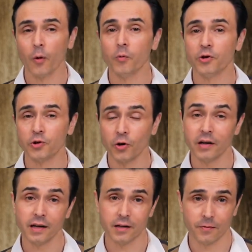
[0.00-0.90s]
We
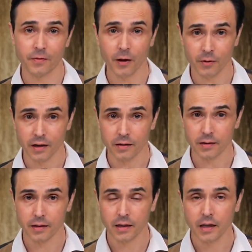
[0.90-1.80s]
shouldn't interfere with it.
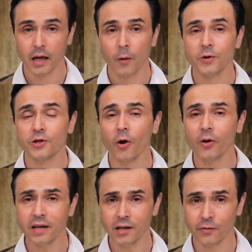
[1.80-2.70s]
We should
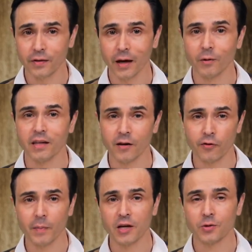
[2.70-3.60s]
only interfere when the
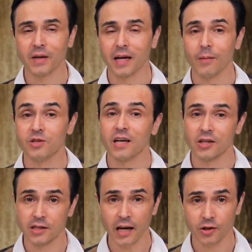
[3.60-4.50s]
inflammation becomes
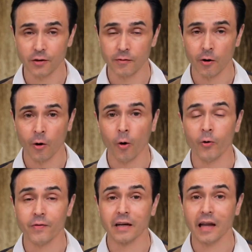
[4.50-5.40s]
excessive
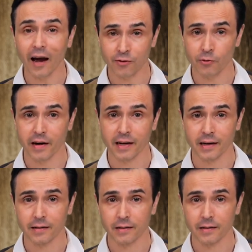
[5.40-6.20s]
or even life-threatening.